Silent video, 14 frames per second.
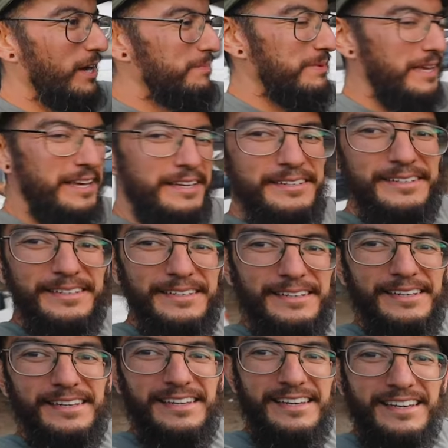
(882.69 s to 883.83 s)
update.
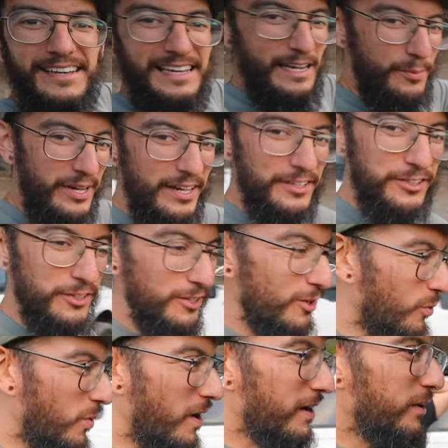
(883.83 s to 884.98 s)
Hey, we got to do a
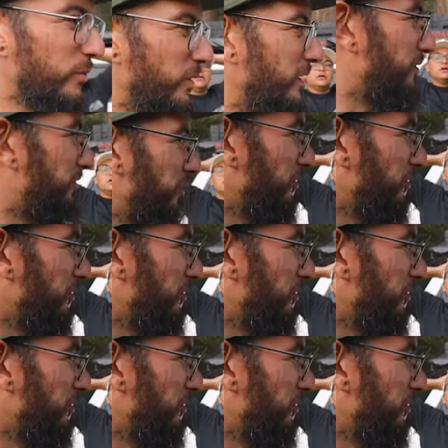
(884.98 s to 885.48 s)
little walk around of